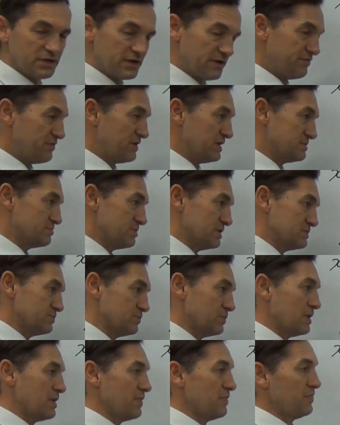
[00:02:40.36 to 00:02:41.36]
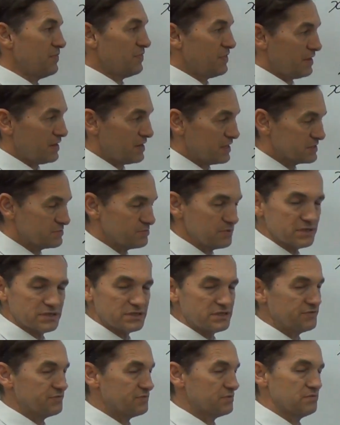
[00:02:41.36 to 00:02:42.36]
could have x plus 1, then x plus
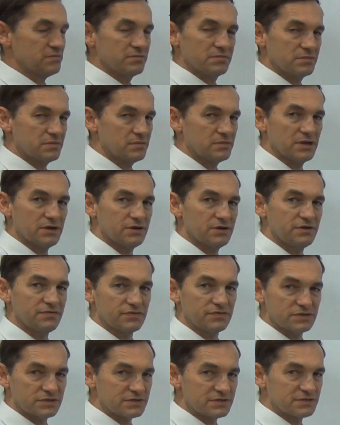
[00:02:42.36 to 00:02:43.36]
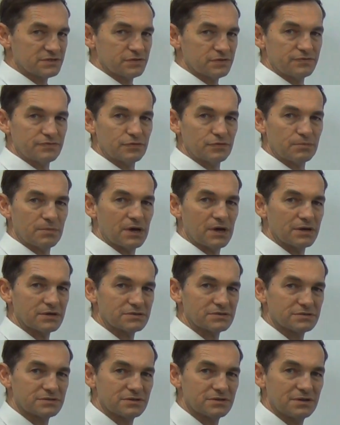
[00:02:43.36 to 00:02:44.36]
7. No difference, still 4
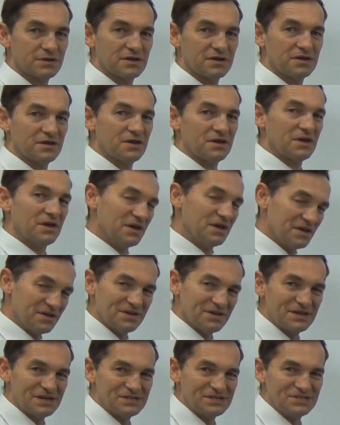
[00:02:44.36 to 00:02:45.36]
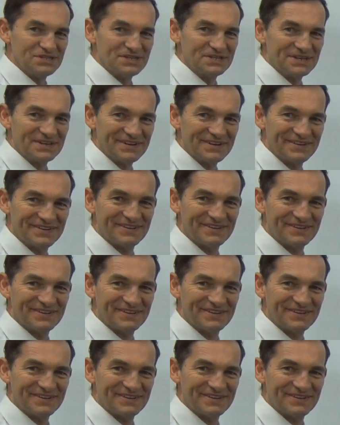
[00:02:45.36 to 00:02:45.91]
marks. And you're done.